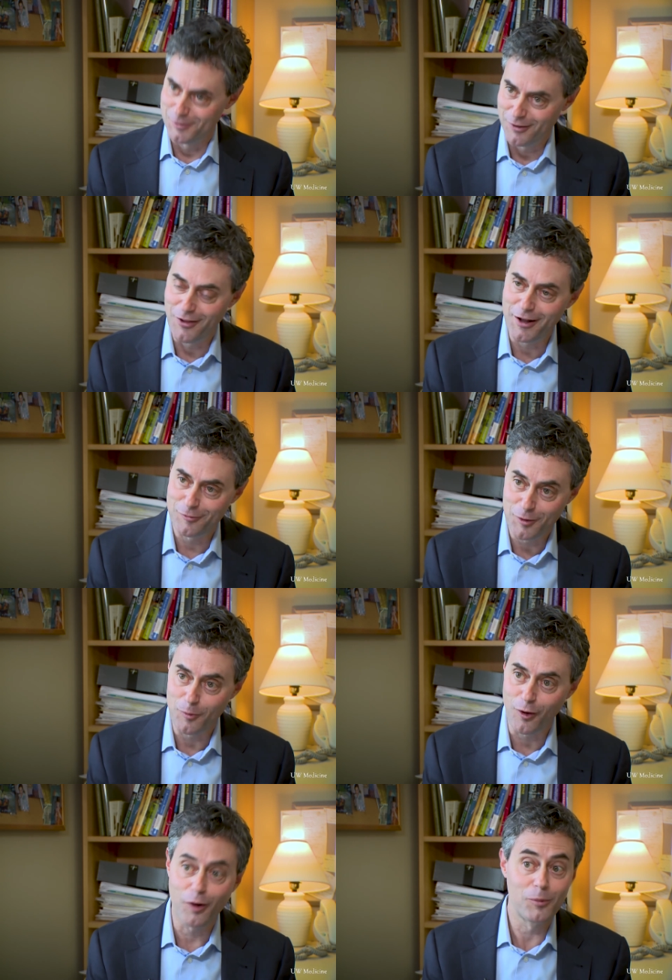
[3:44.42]
A lot of
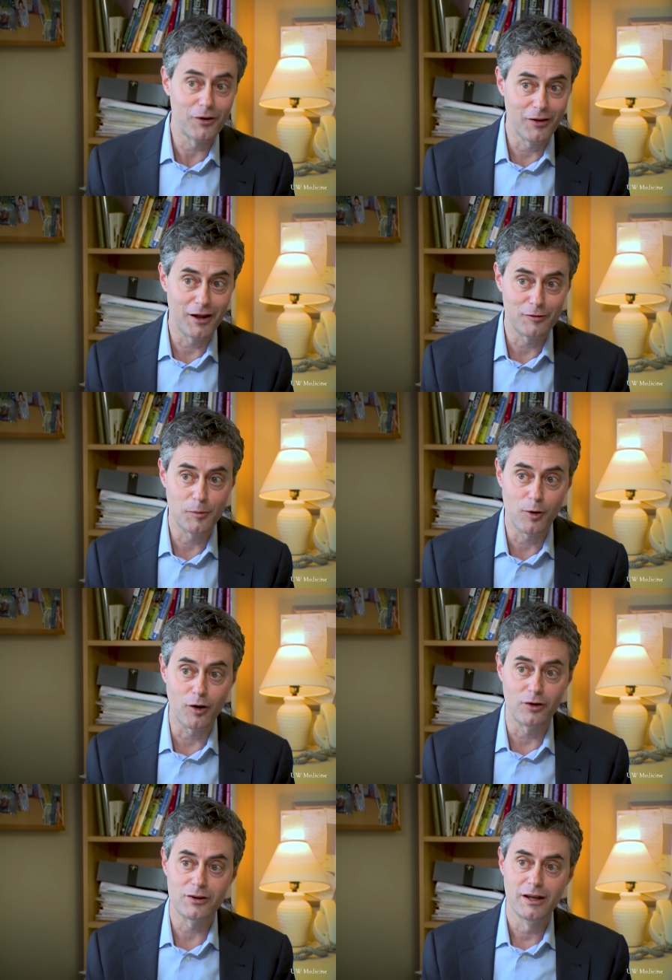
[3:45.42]
them are, but a lot of them
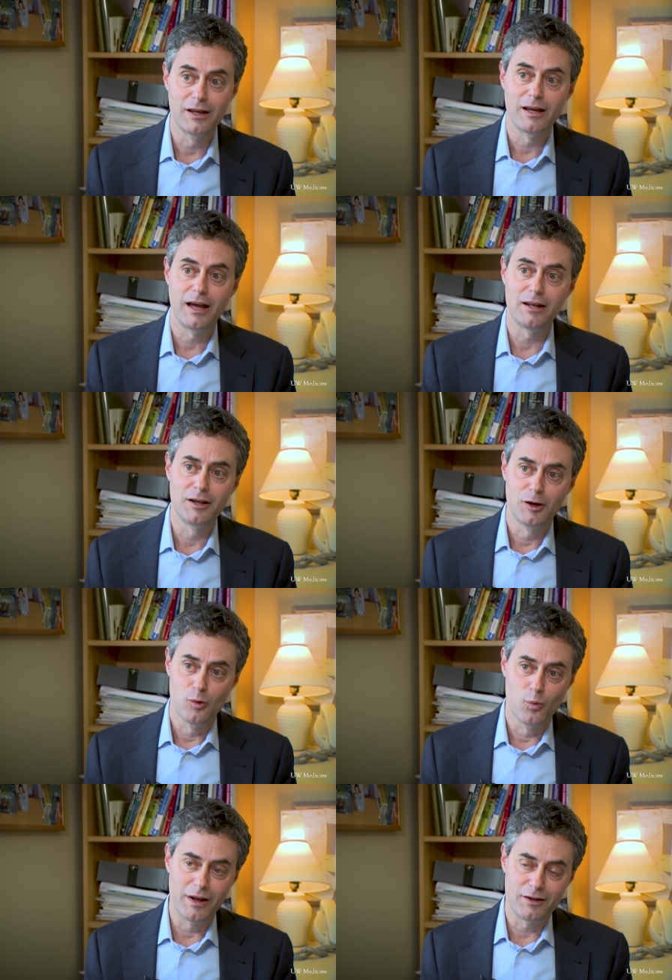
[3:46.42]
aren't. And
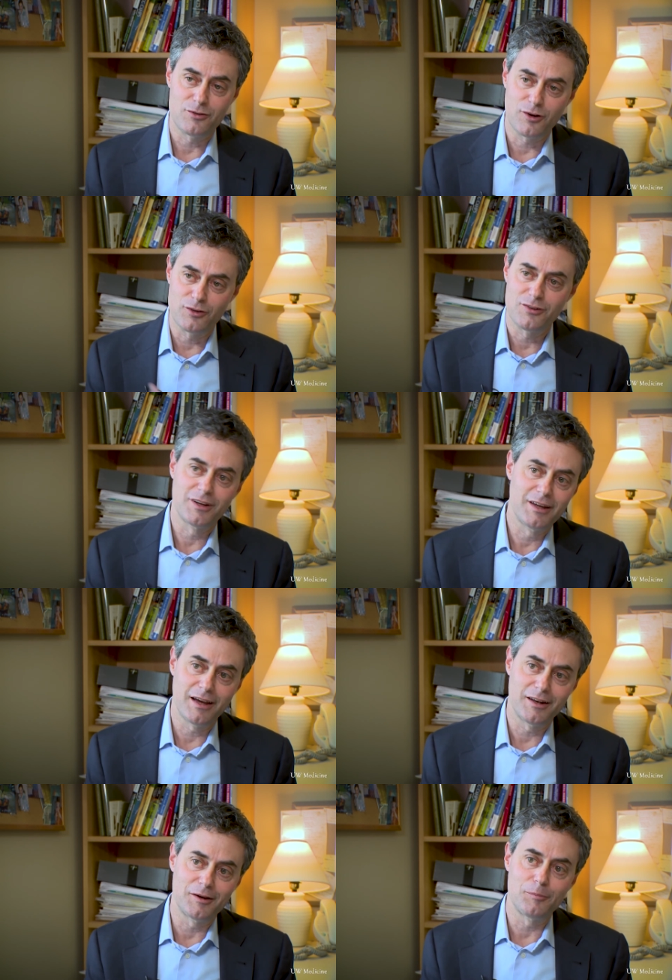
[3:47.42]
when it starts to
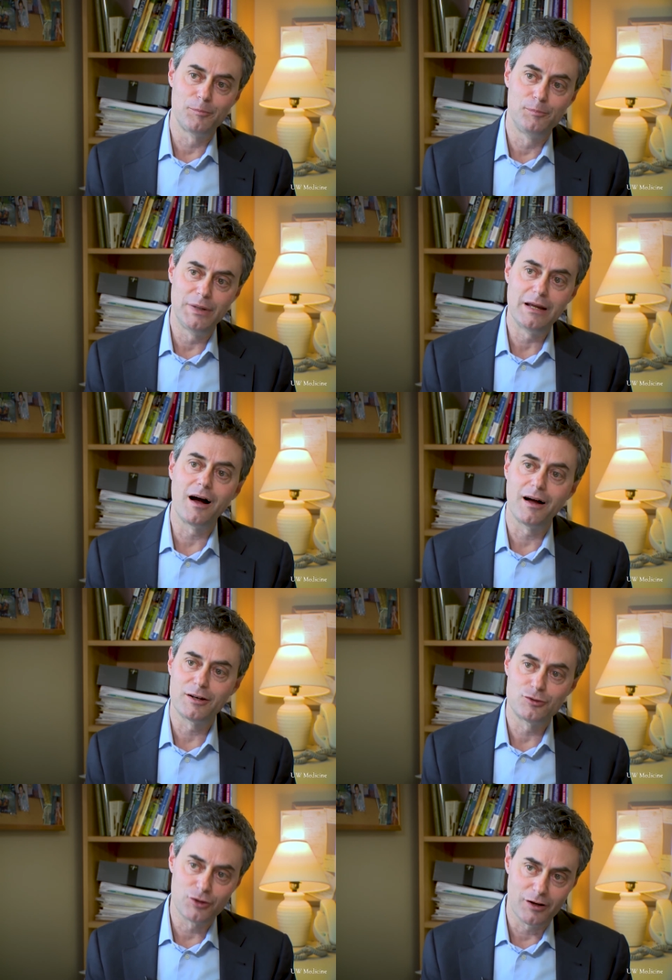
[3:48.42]
get
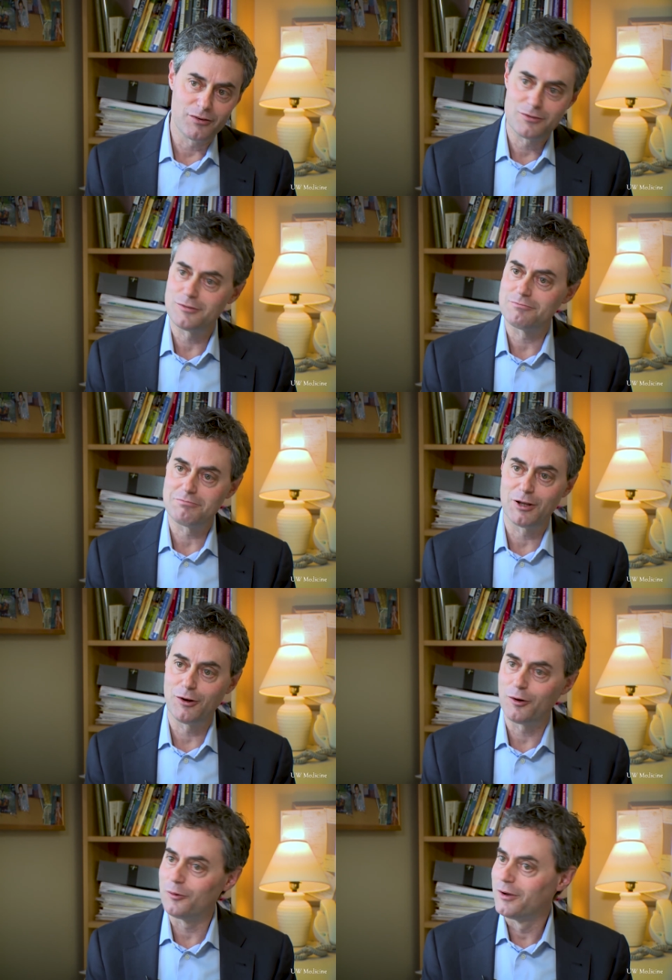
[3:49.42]
beyond just, you
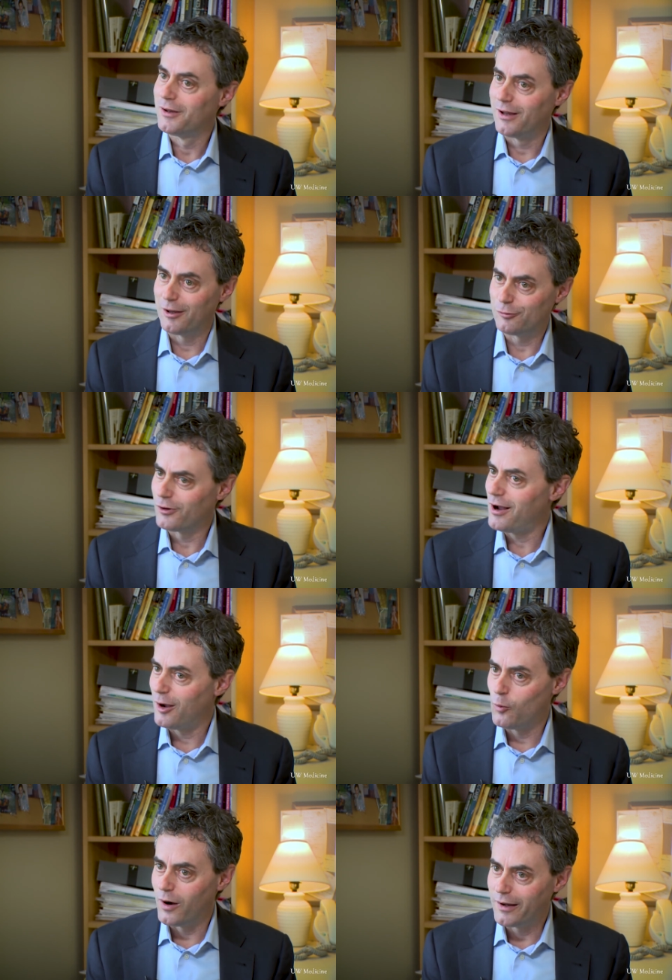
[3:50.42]
know, I
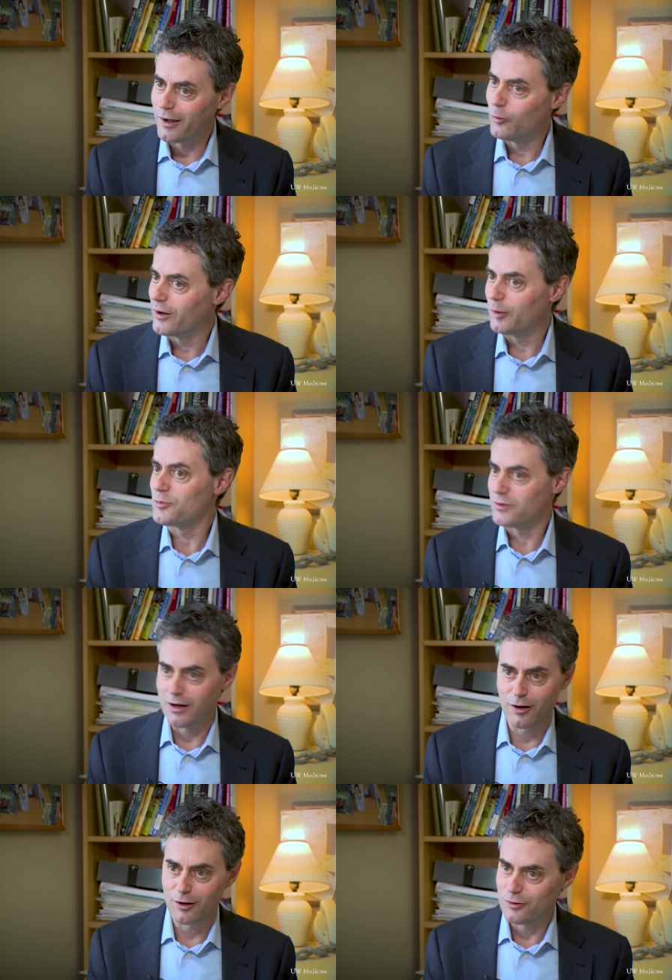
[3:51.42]
forgot why I went
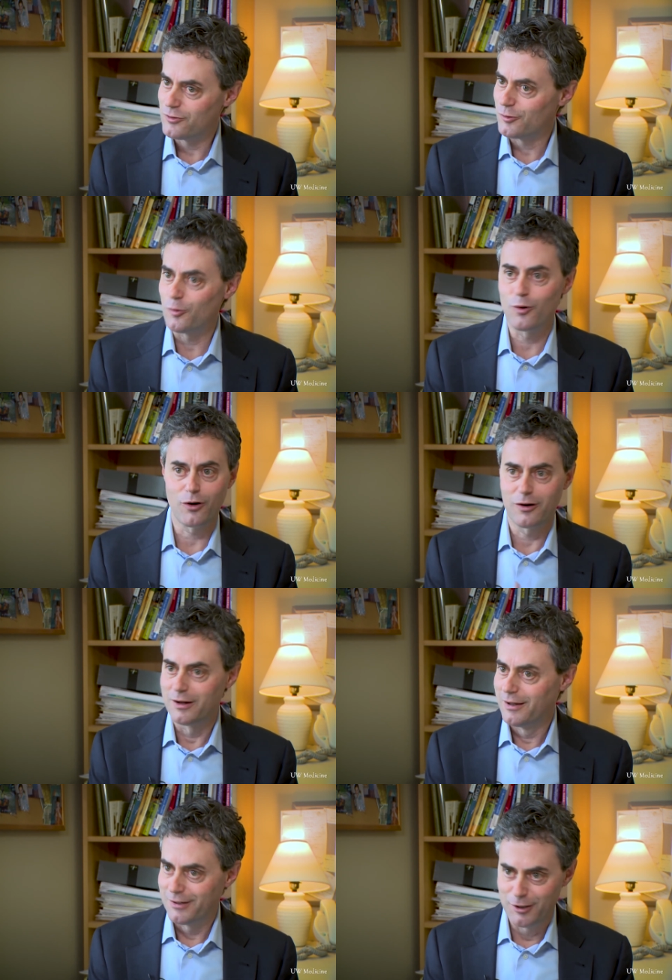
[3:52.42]
upstairs, or,
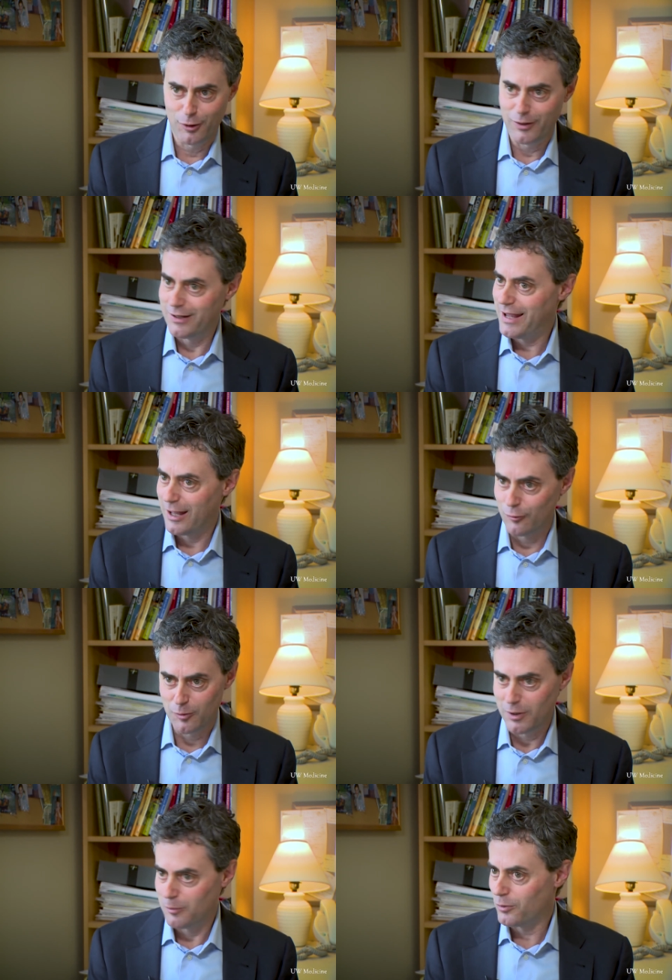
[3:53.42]
you know, I can't
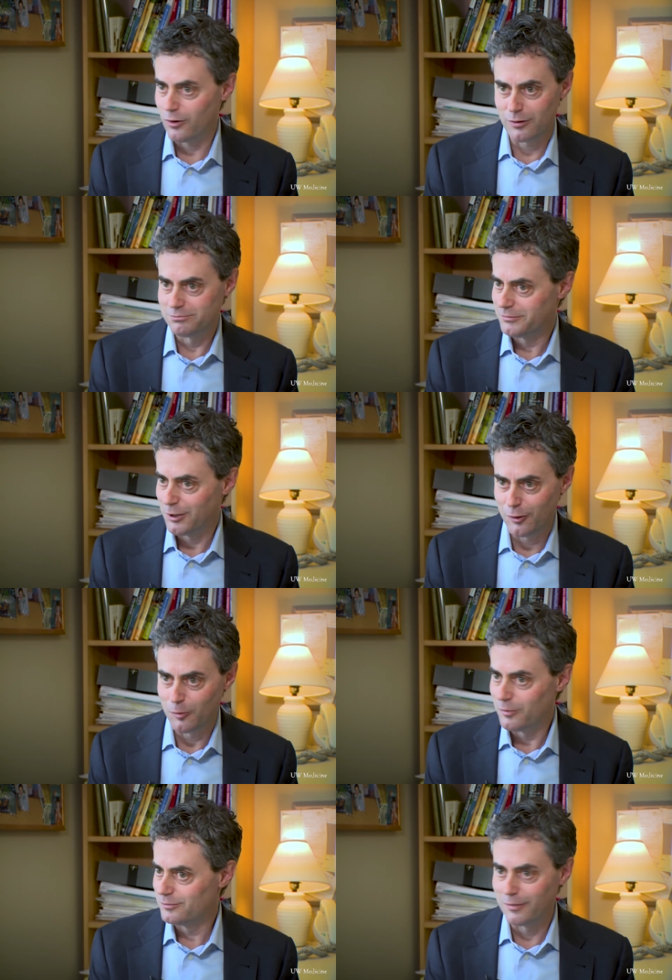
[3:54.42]
remember, you
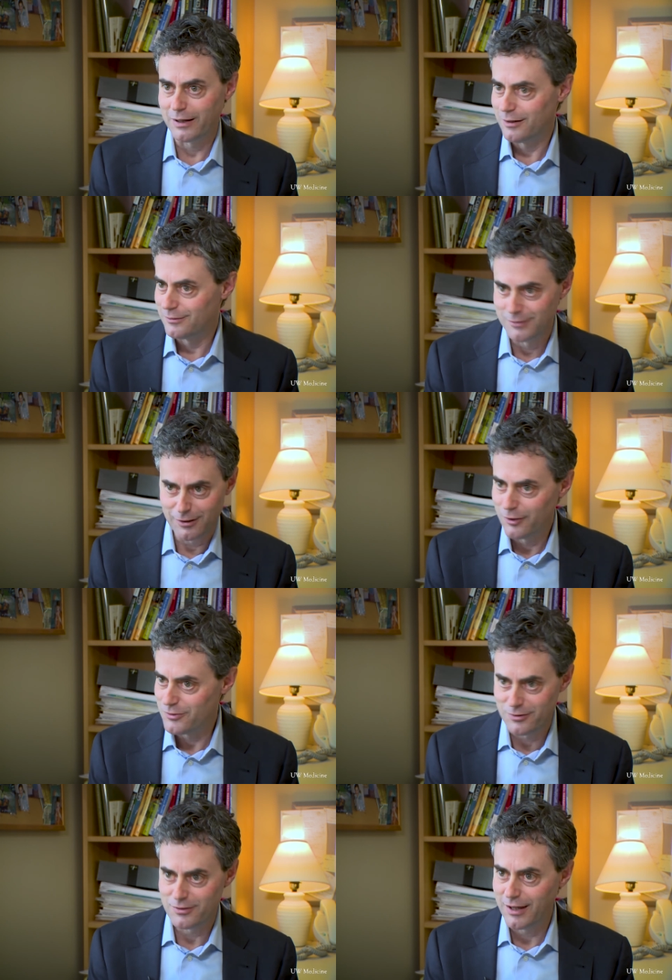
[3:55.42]
know, my
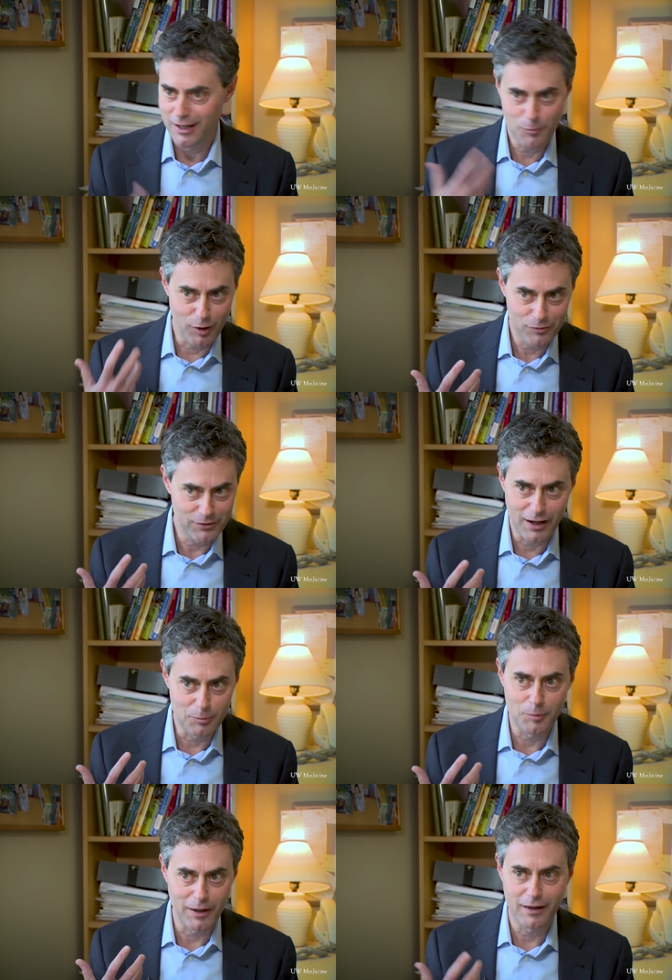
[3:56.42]
cousin's name off the
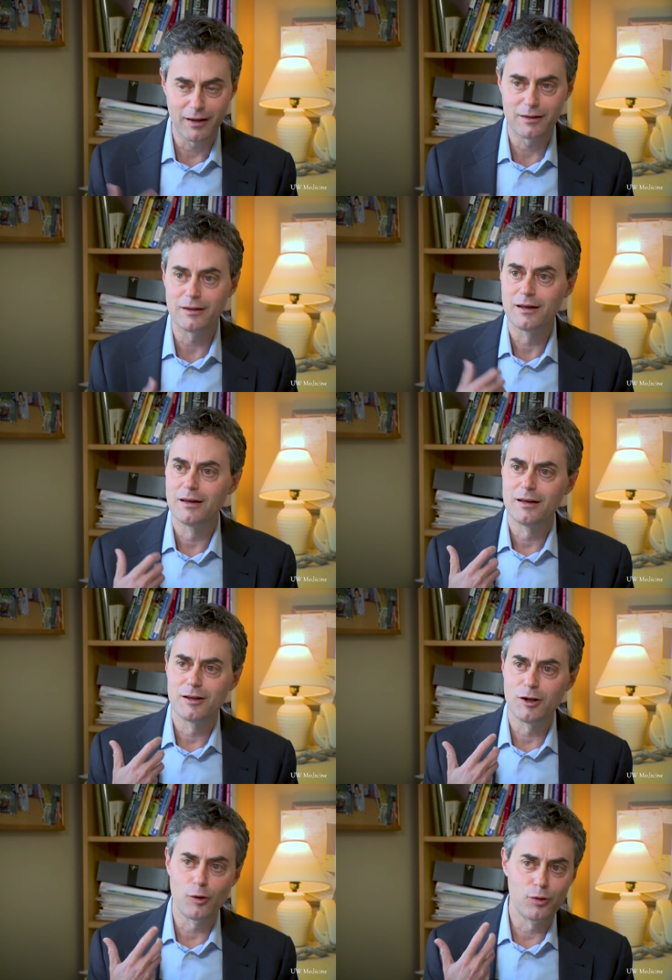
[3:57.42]
top of my head.
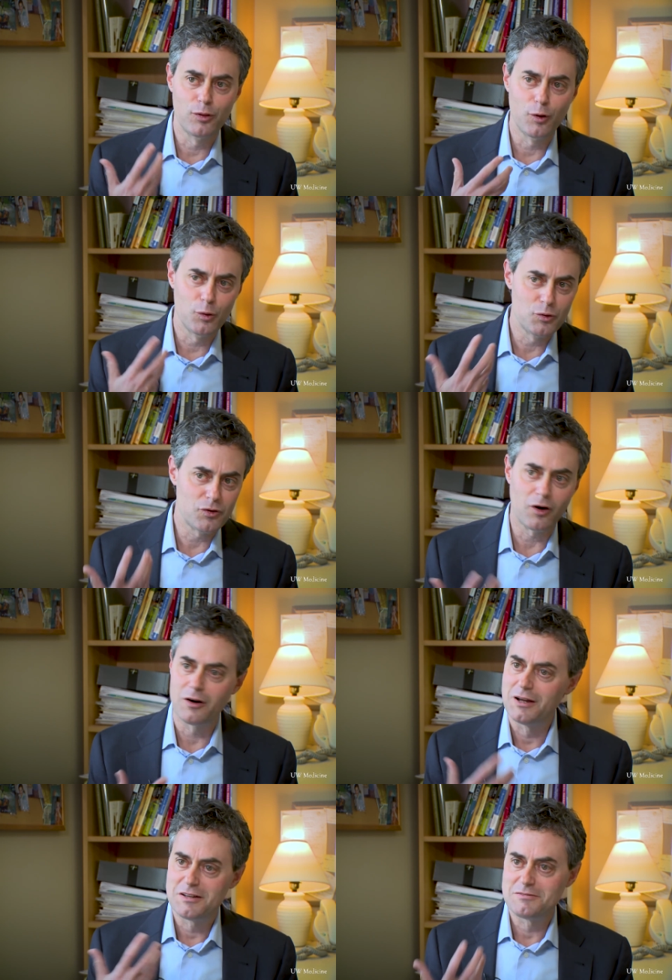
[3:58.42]
You know, those
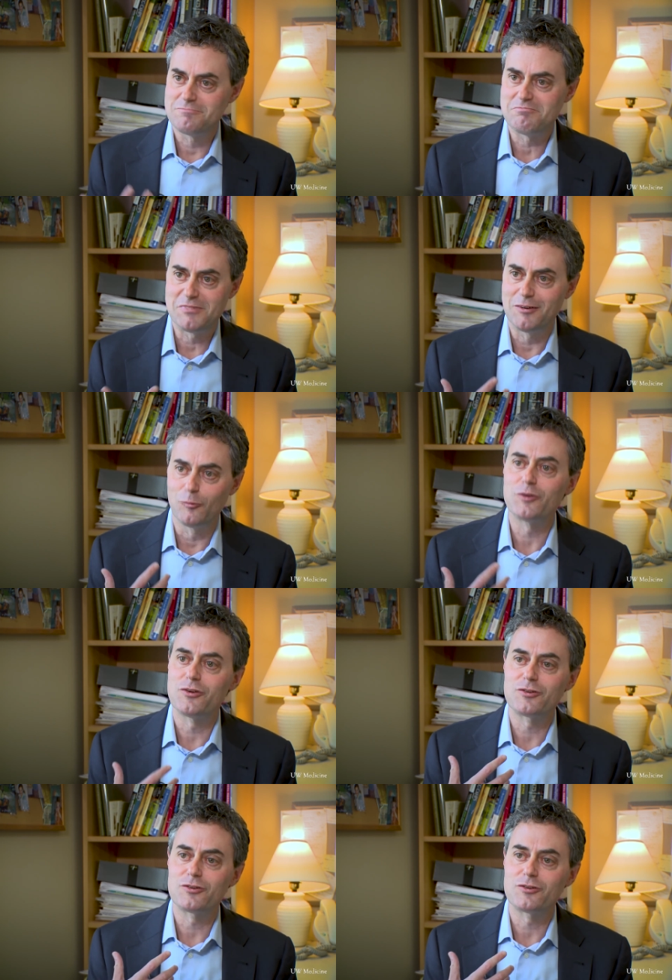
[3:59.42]
are, once